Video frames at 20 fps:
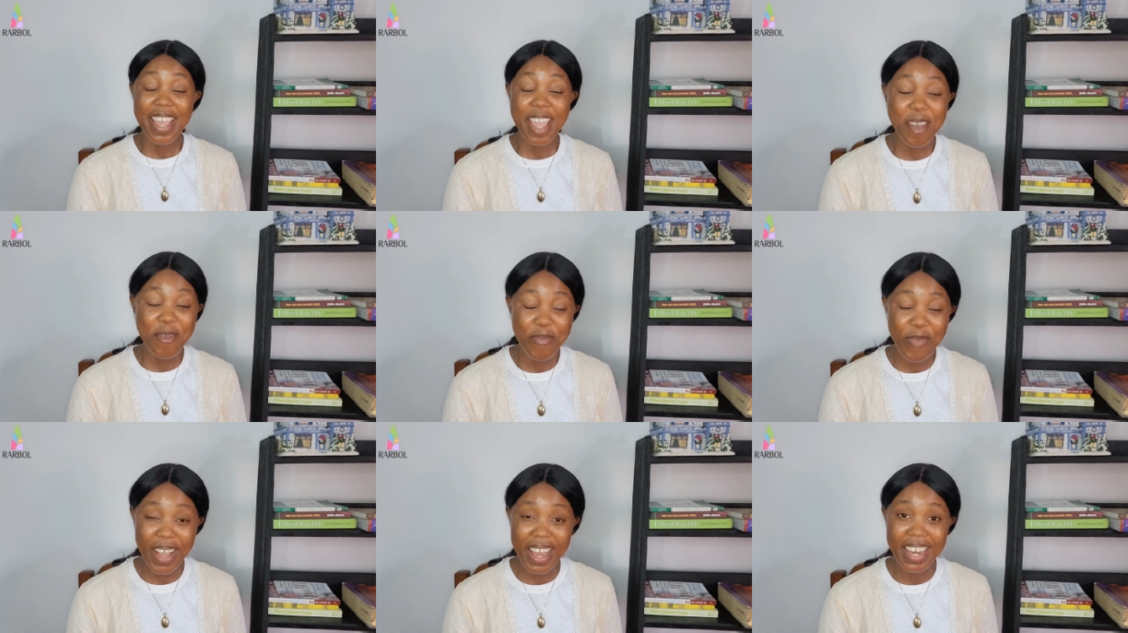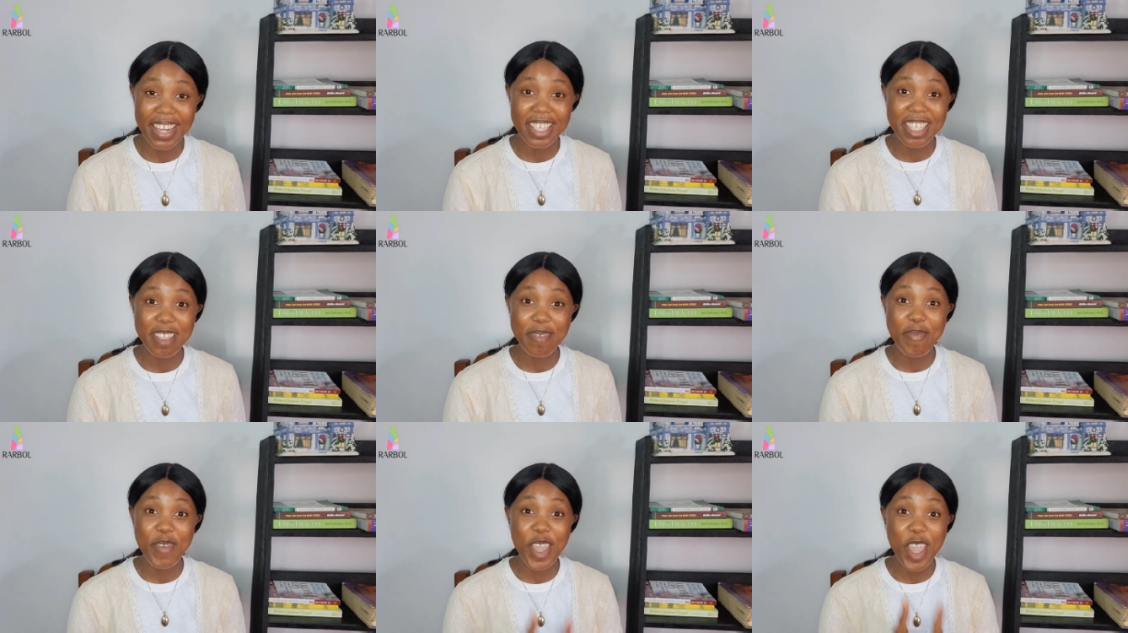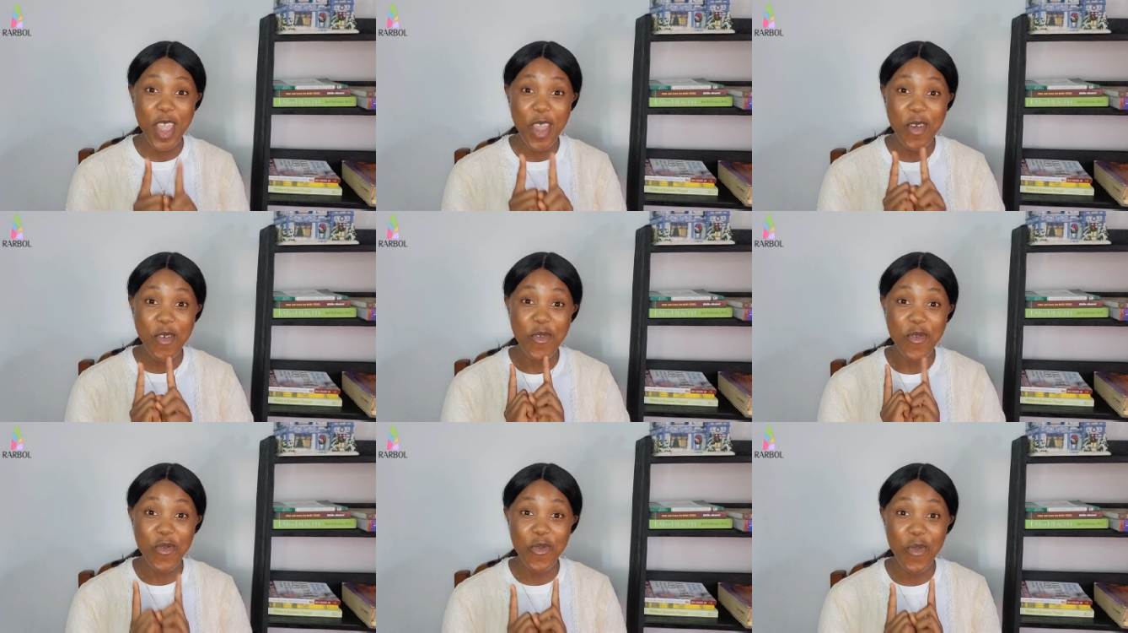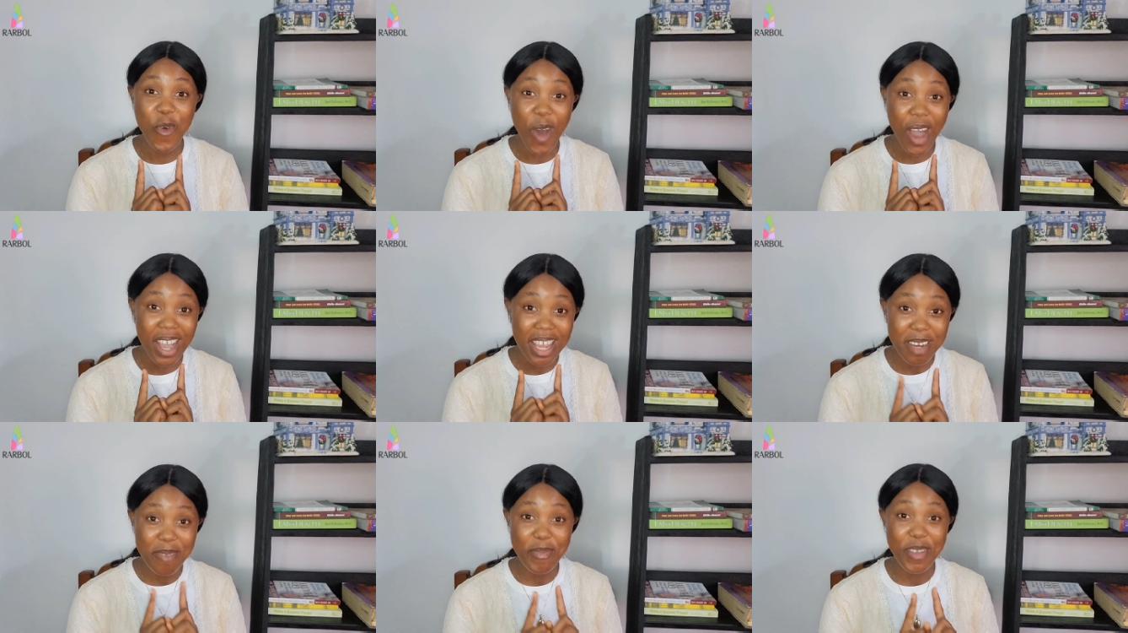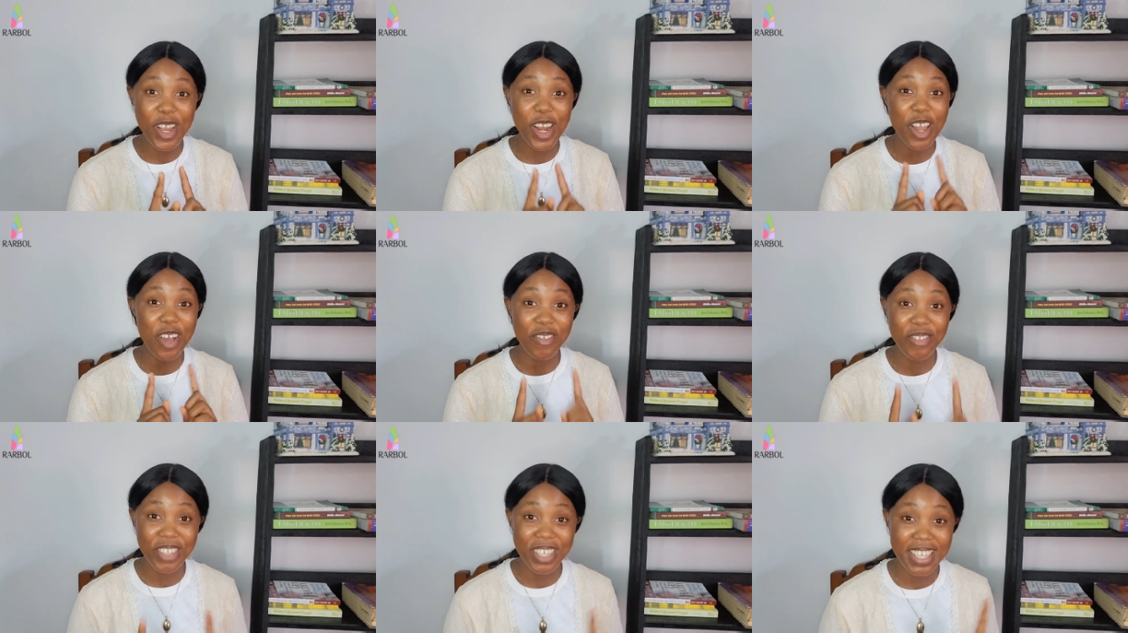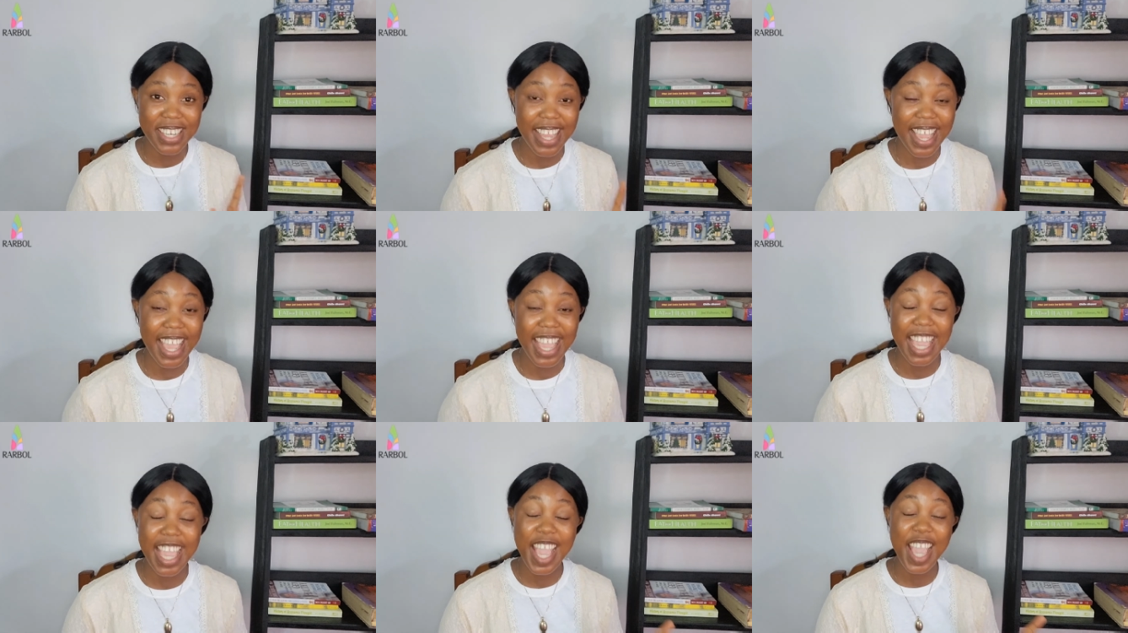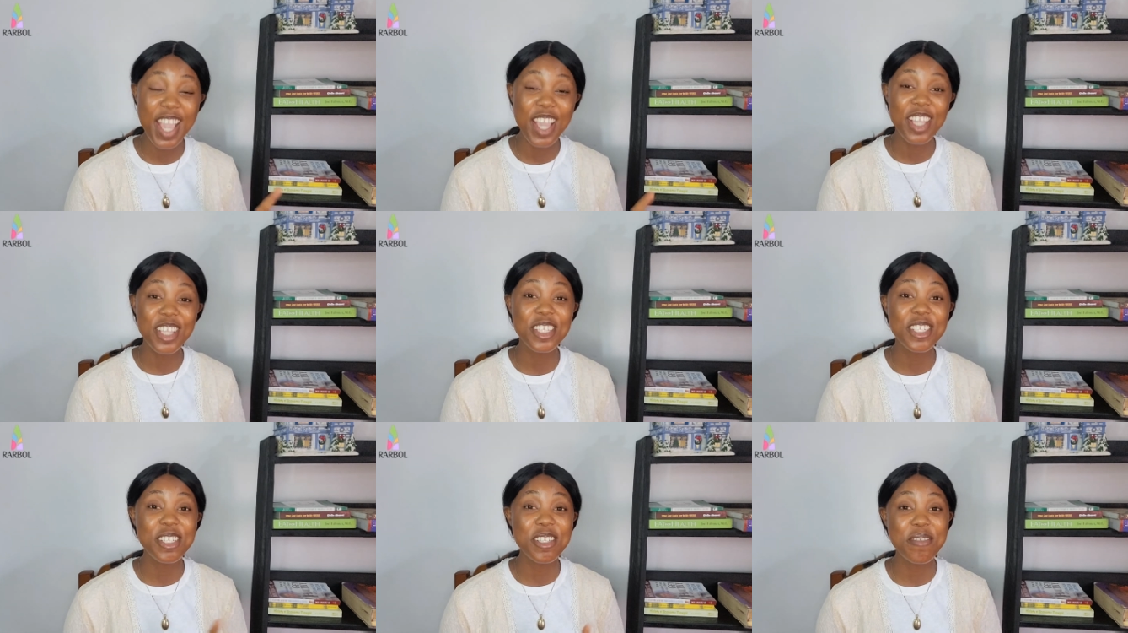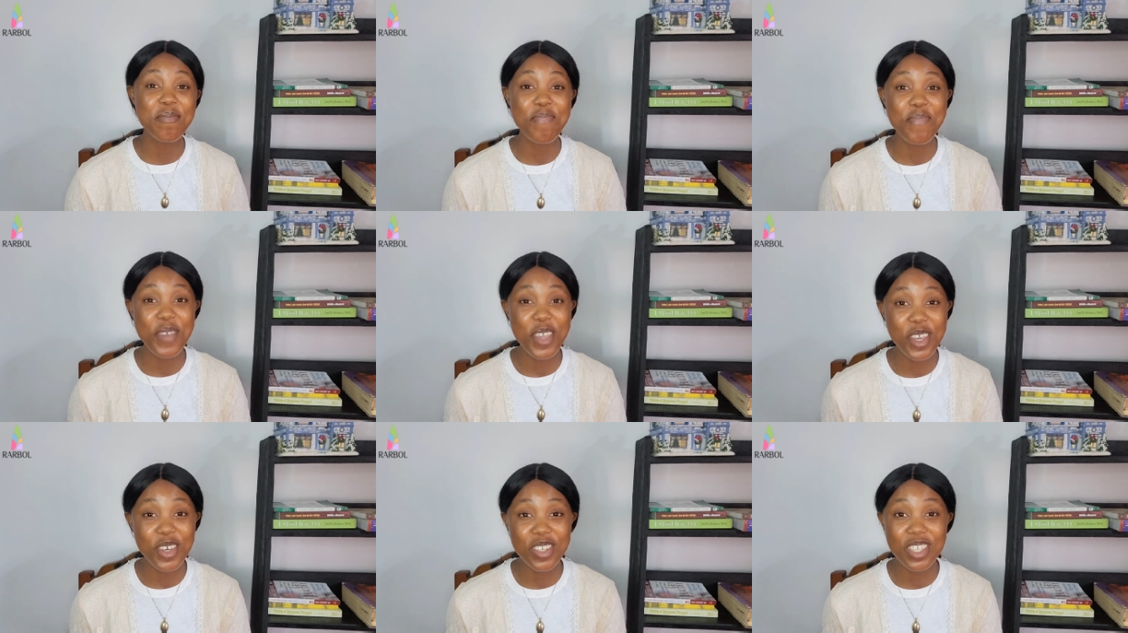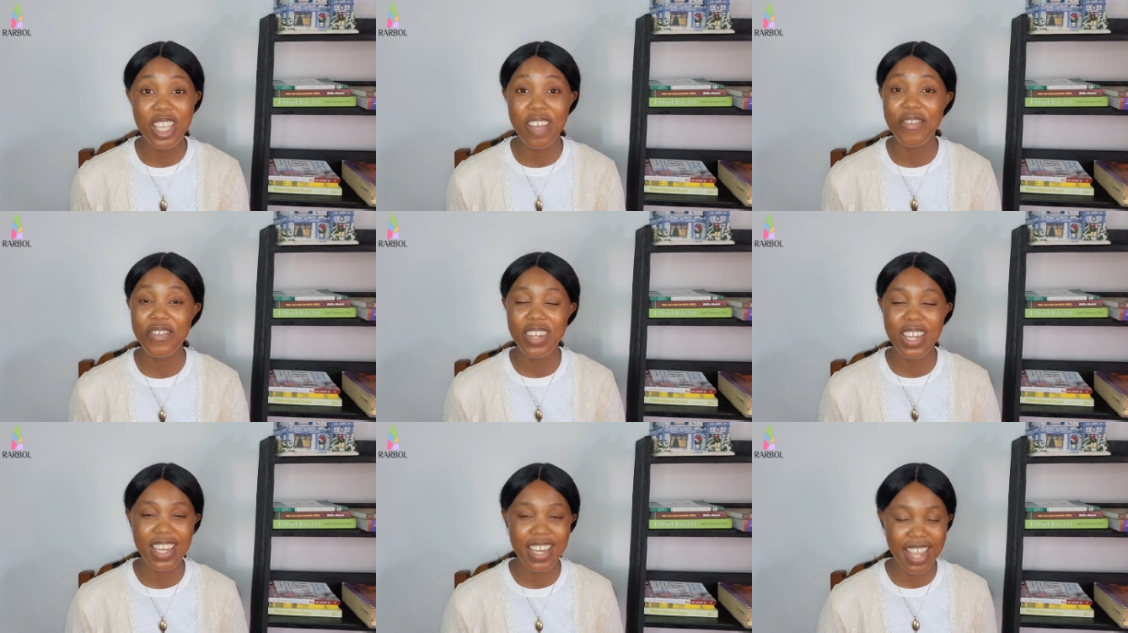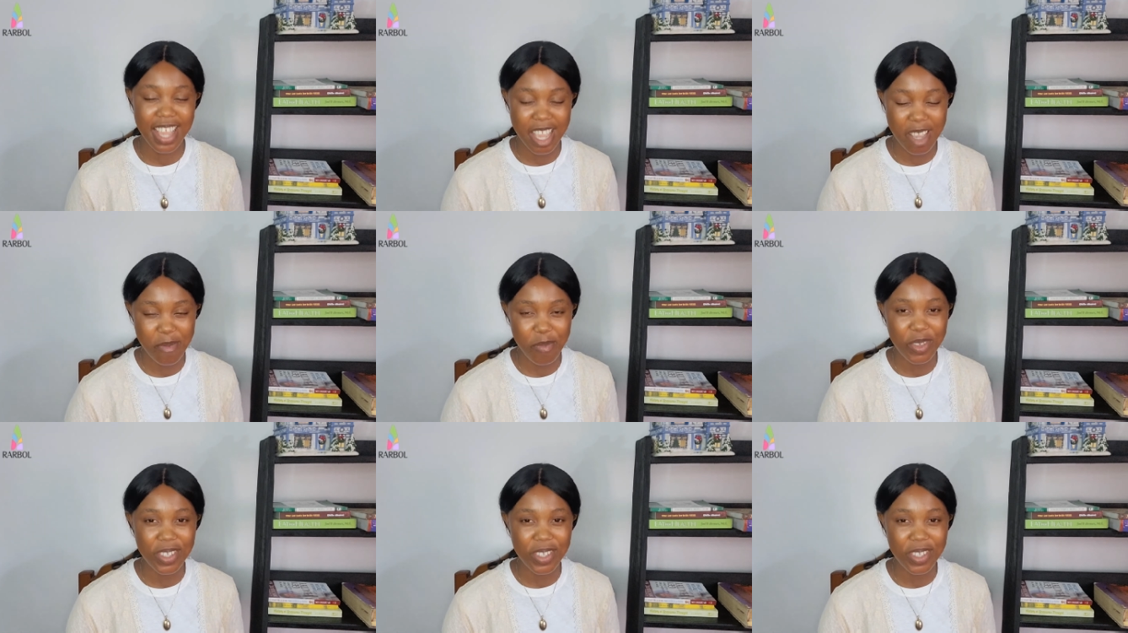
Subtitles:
a balanced meal in one meal of the day. Each meals of the day